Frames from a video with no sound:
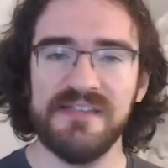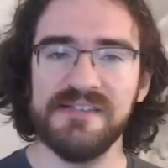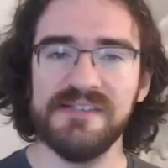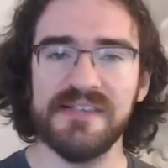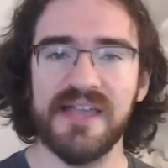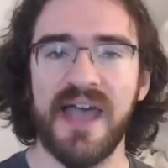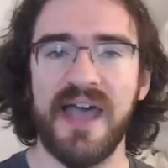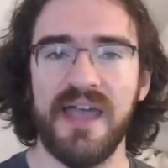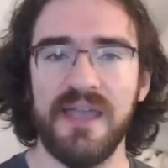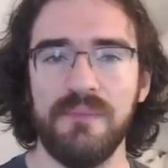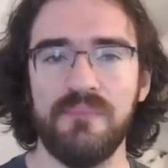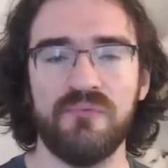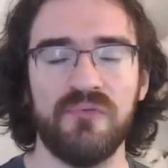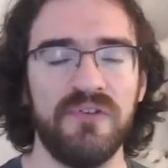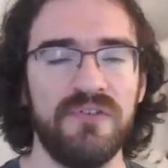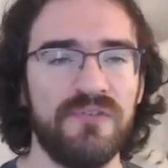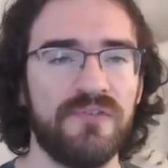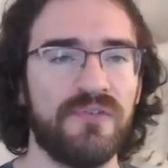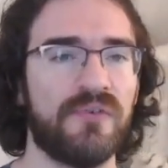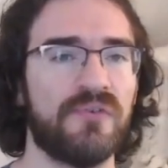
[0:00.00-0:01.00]
I
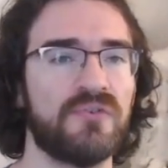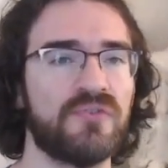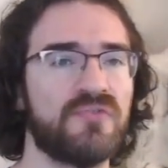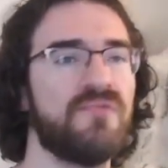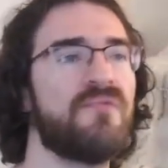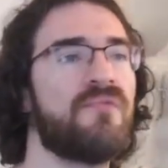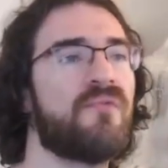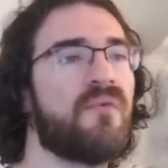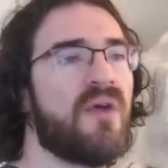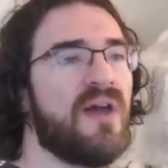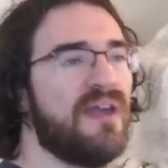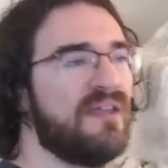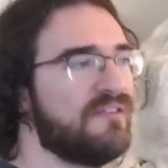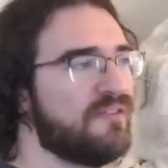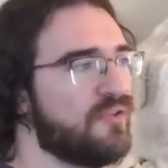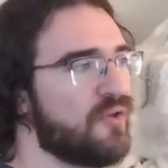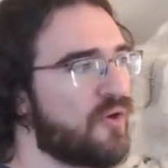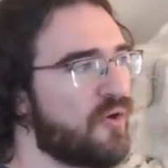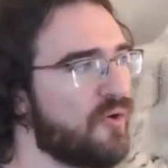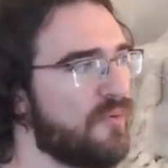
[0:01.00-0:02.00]
prefer to write
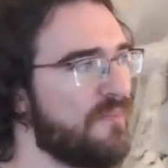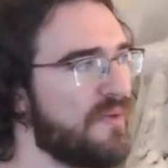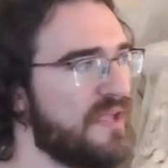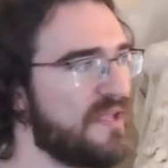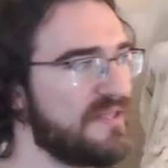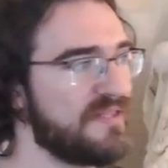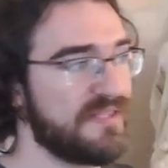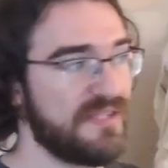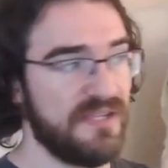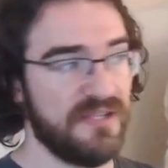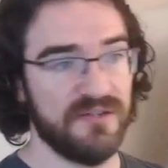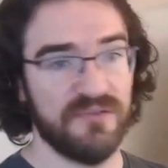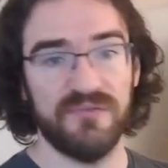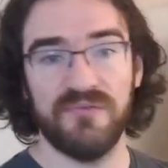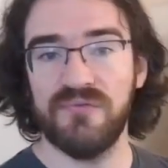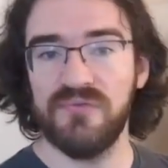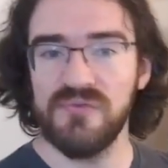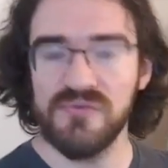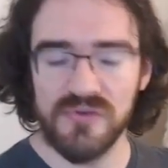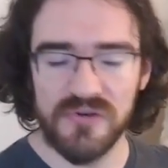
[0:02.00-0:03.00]
the commands in
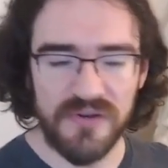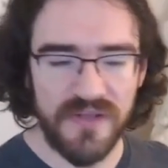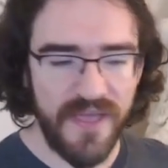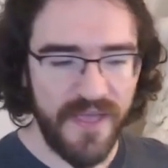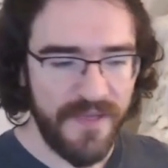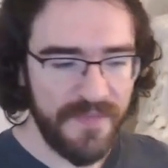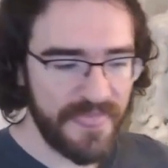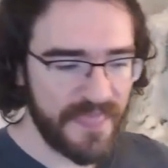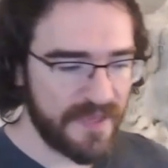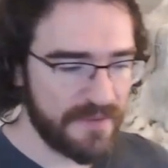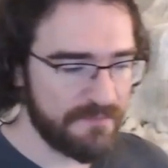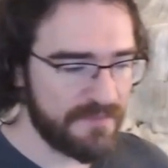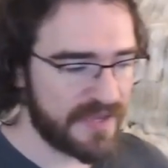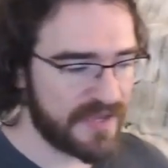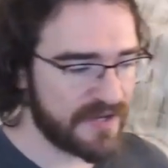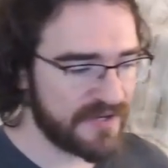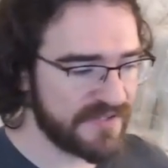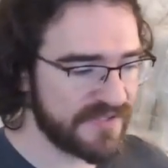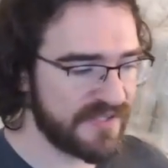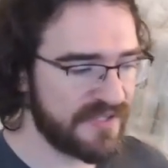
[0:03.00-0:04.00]
full,
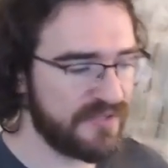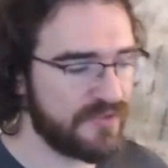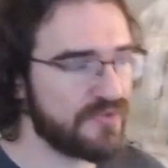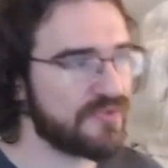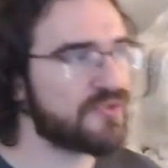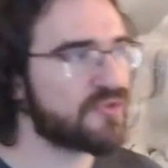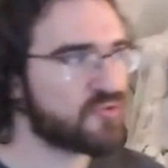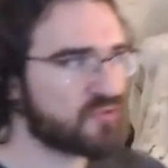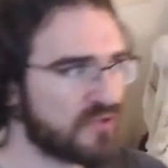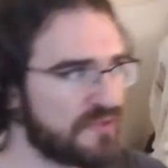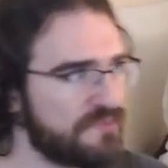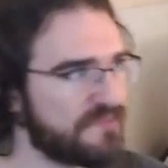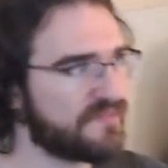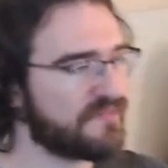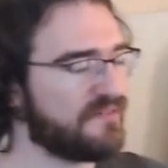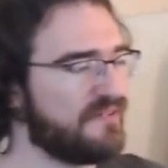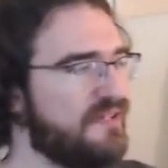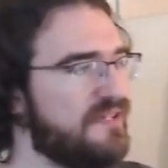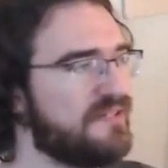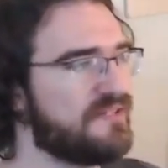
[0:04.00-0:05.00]
because in a script,
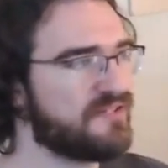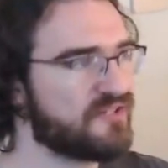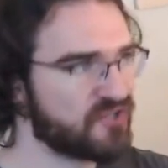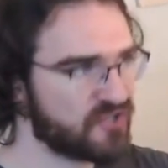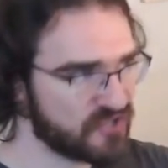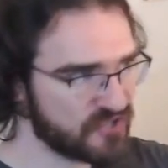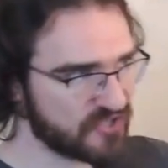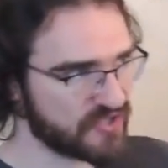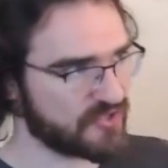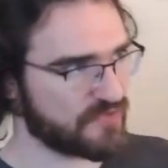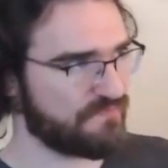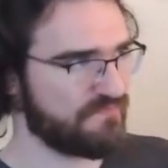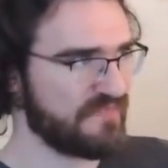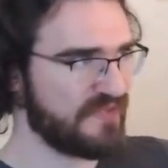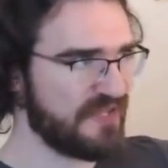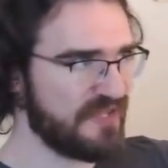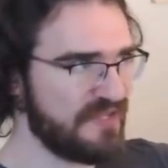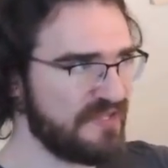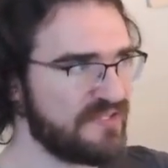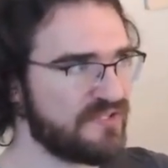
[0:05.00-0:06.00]
it's just
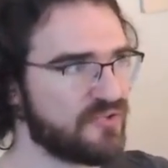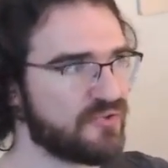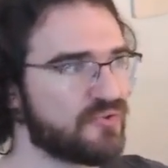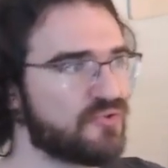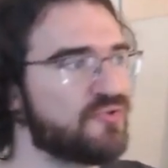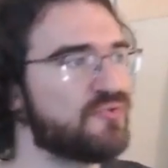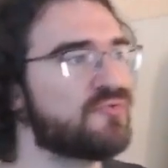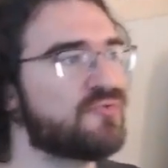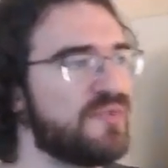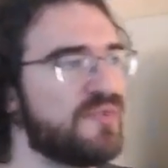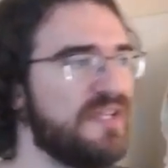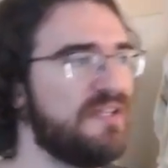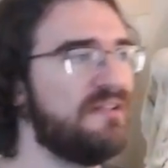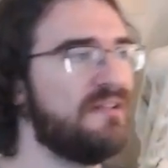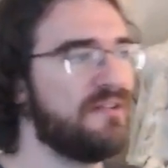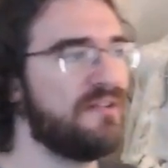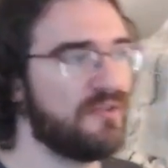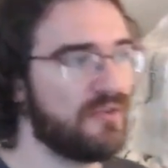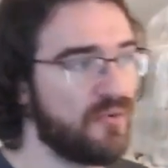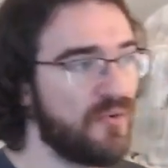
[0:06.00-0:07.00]
easier to read.
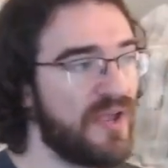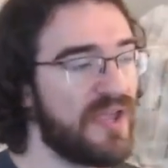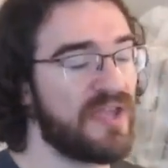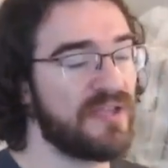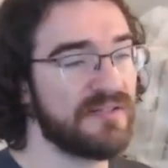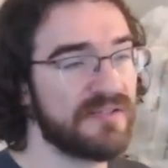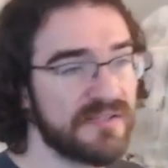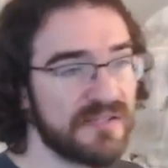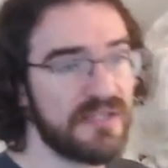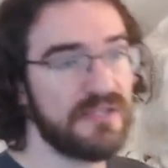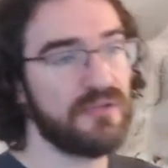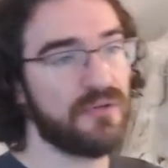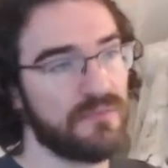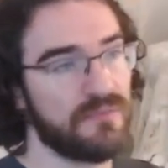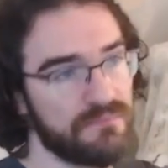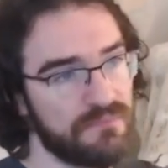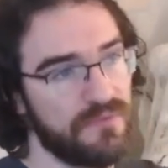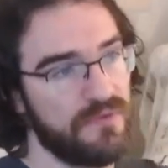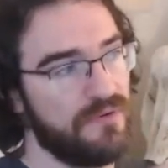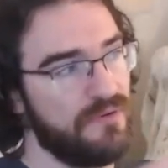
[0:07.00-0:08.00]
You know, I can see
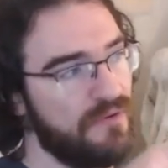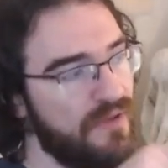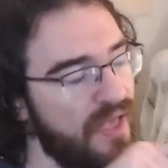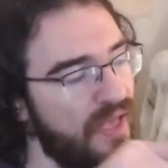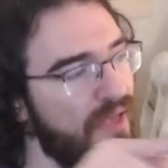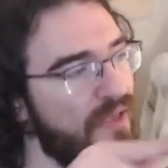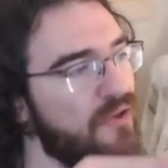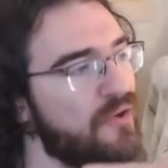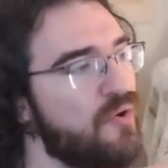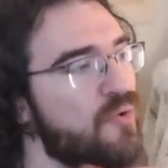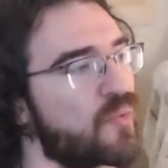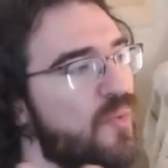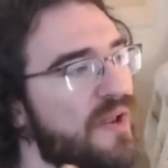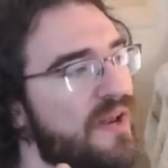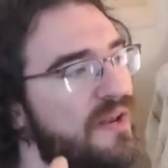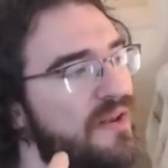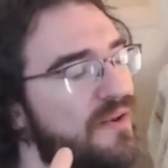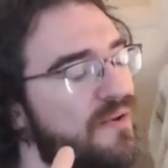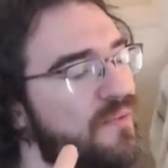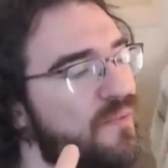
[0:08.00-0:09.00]
you know,
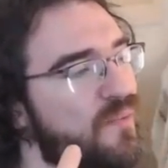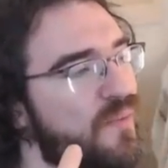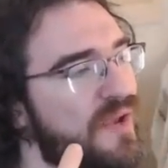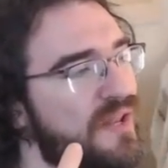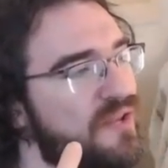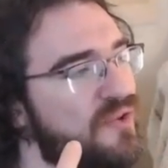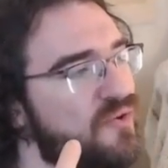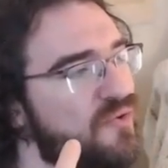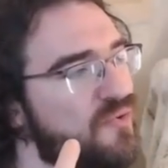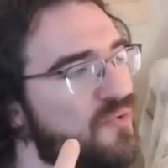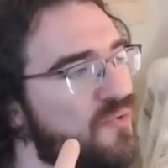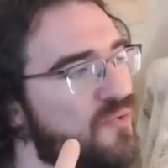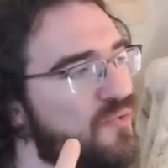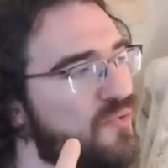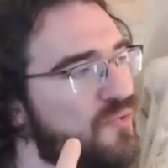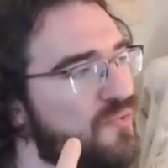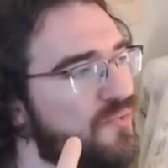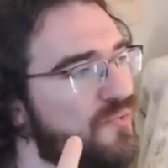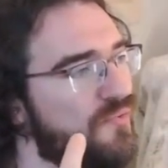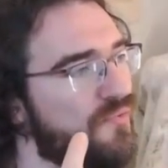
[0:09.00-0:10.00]
when
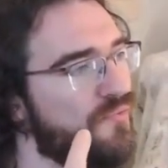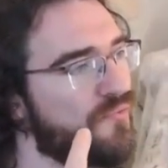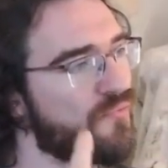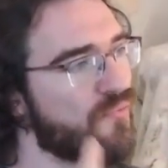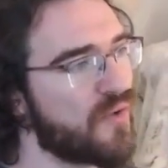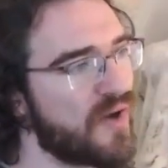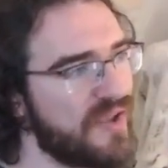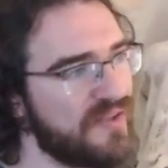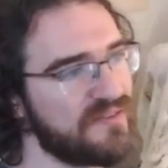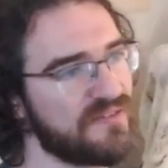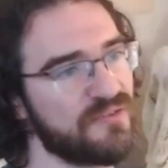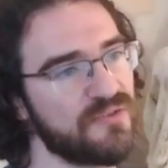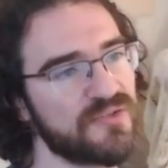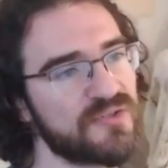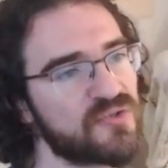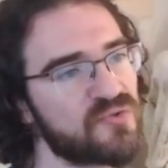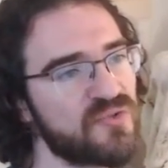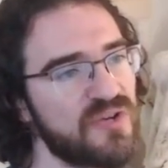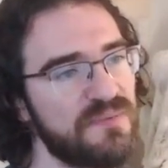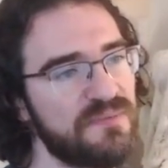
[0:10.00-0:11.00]
you write the
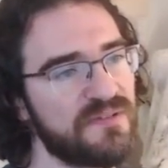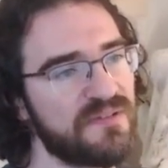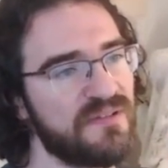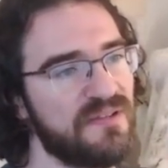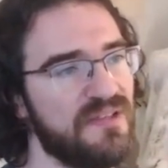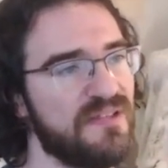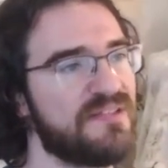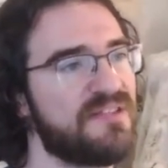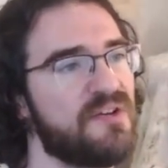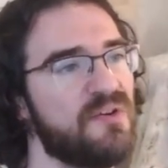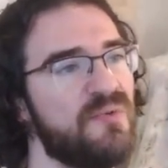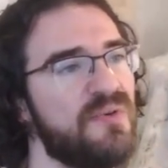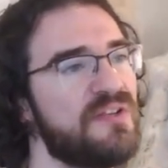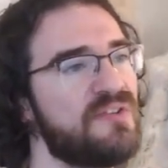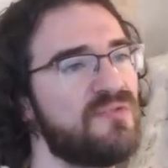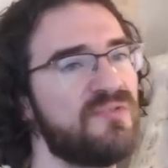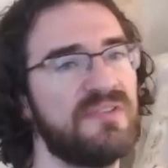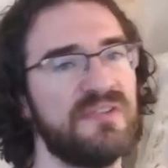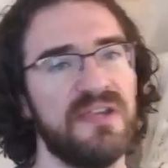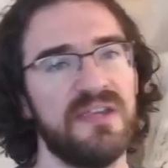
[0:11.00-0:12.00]
script, it's going
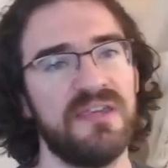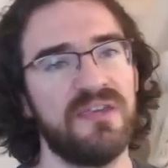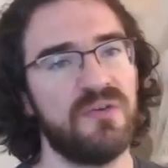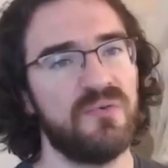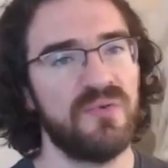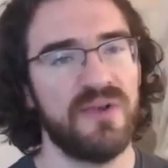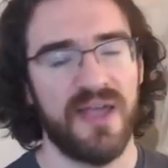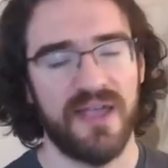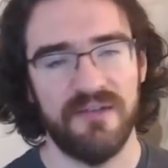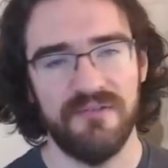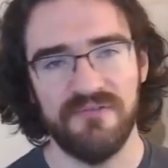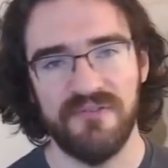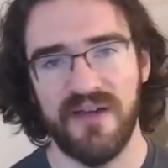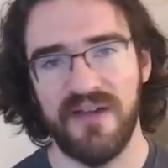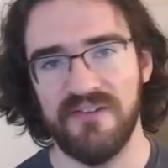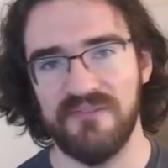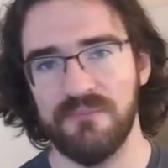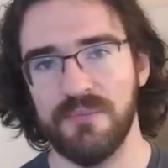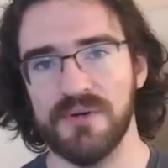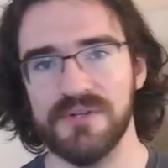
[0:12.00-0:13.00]
to take you like
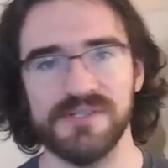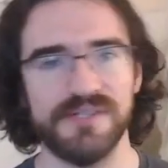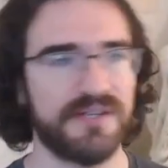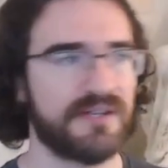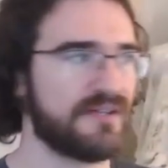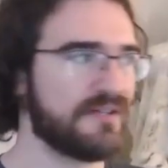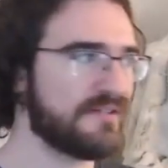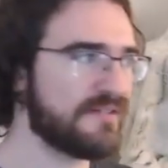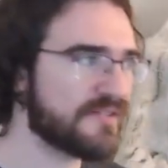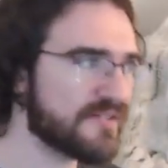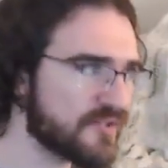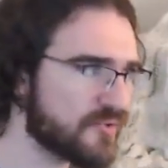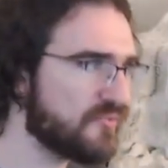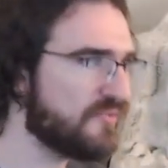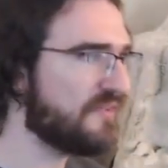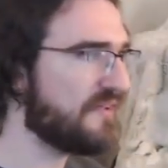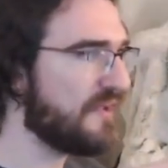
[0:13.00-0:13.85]
5 more seconds to type